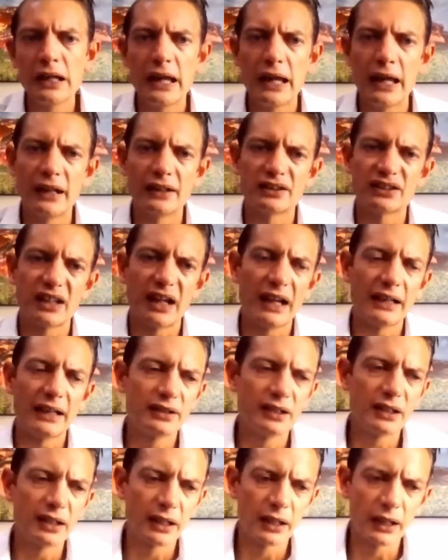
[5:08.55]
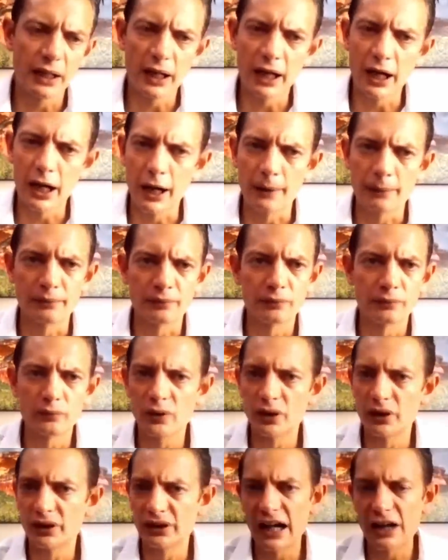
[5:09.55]
It's under
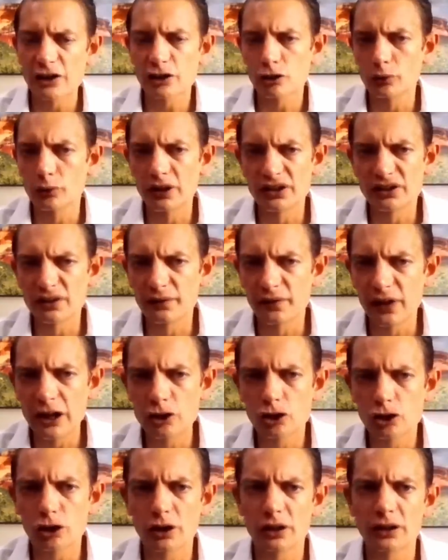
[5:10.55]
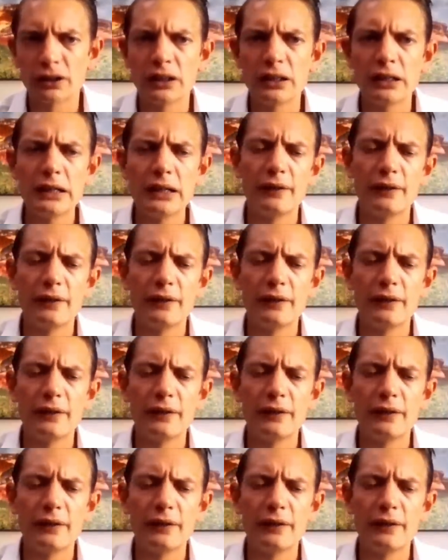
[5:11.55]
national intervention.